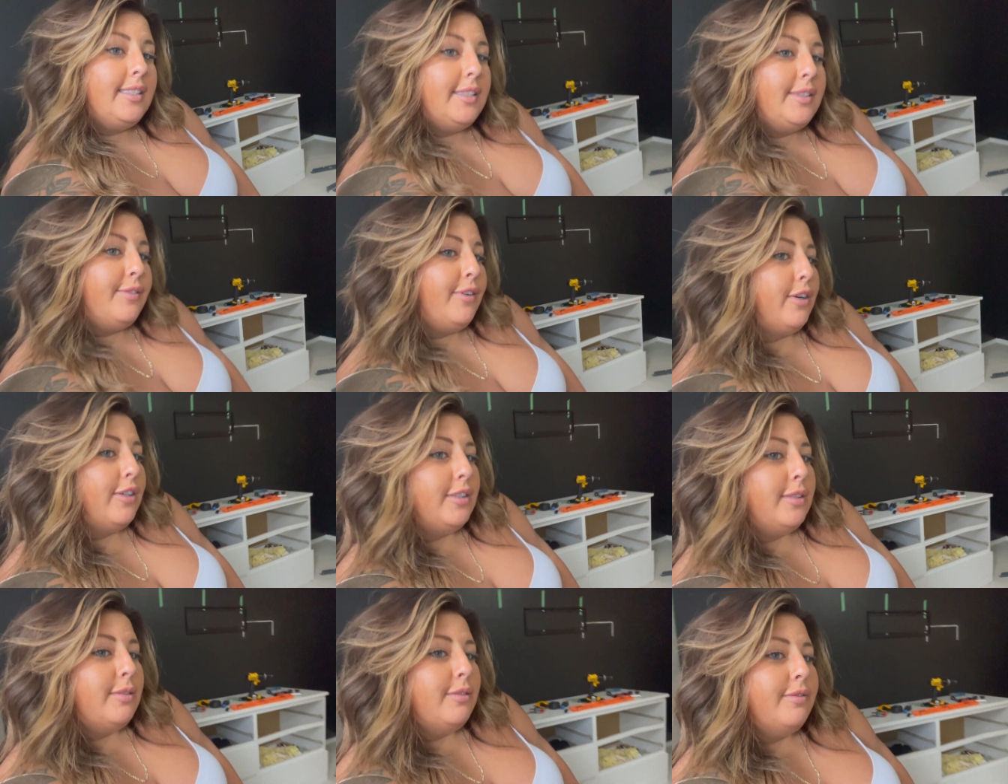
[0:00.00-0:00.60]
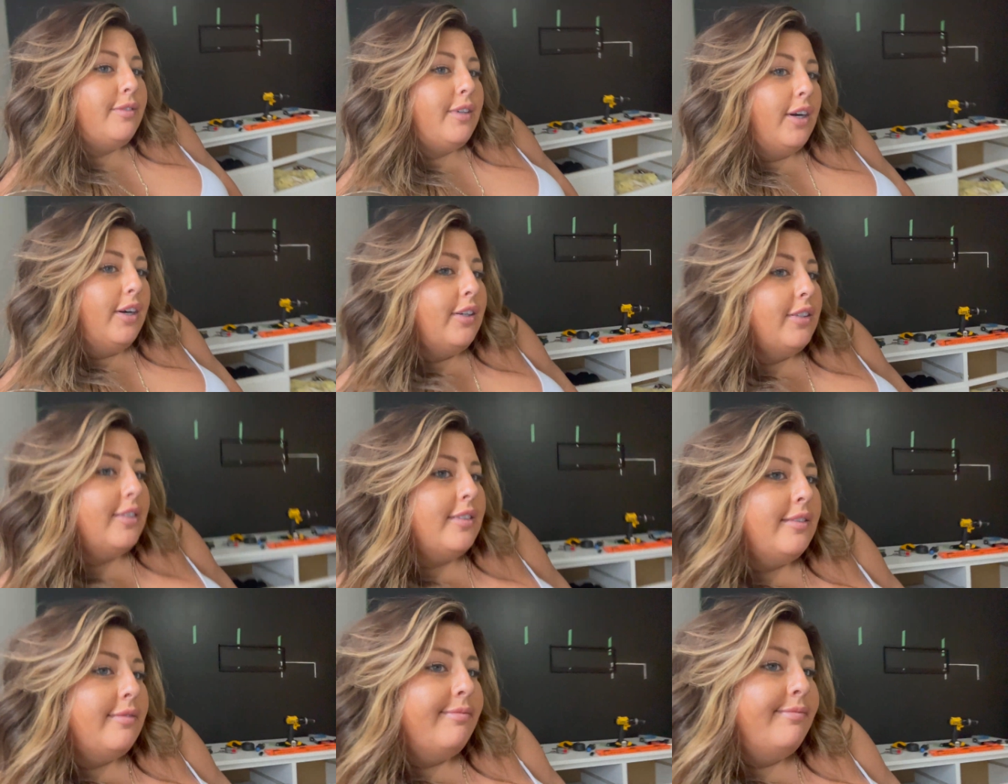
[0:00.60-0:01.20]
as far as we've
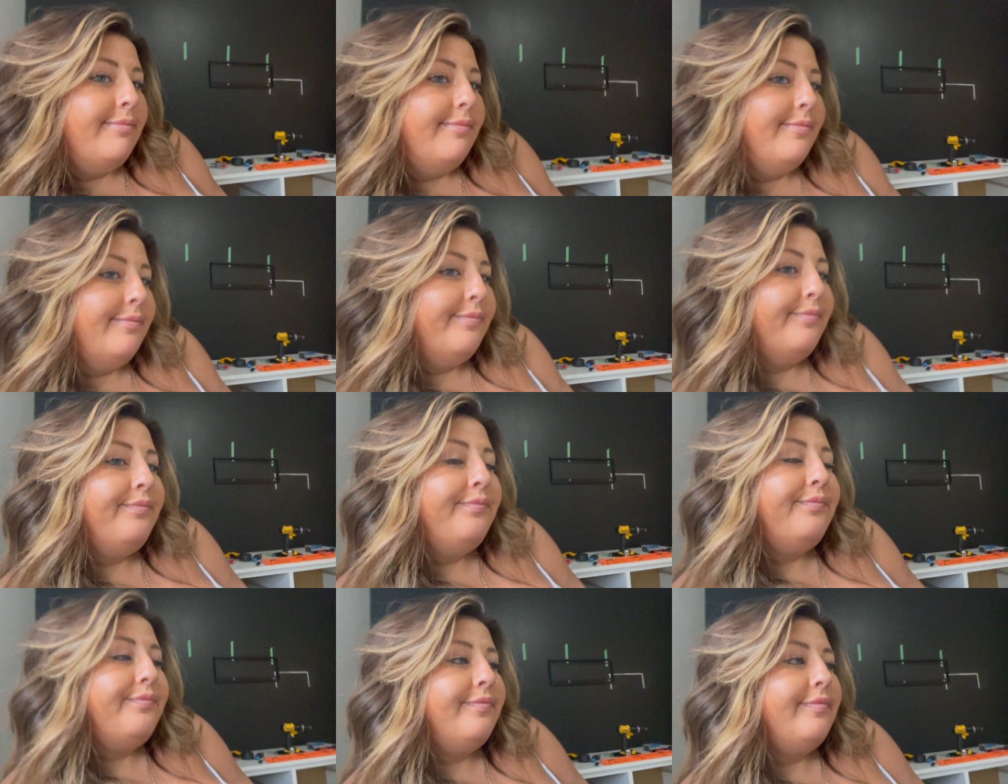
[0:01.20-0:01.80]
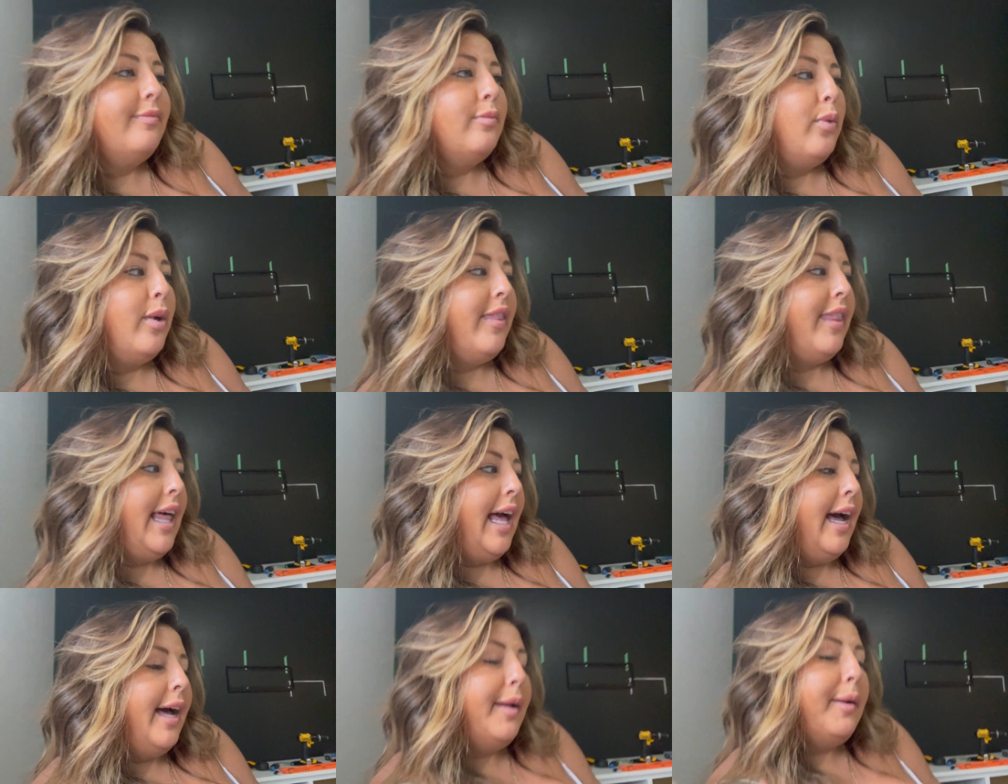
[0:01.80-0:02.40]
gotten with
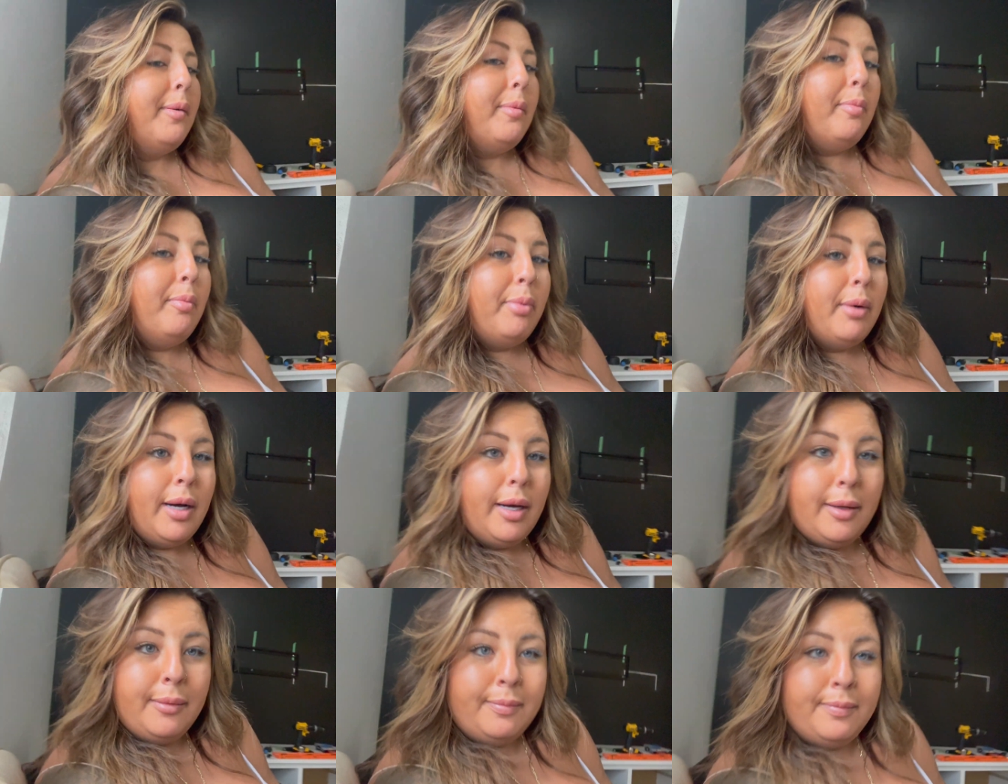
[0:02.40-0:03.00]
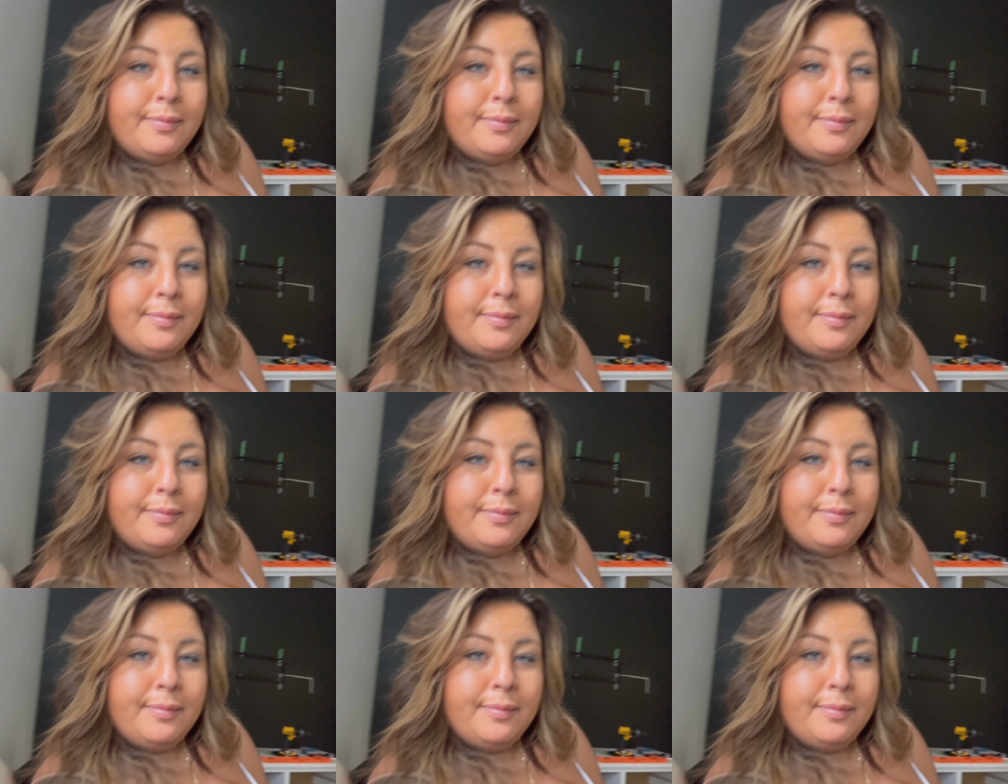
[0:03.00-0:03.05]
that, but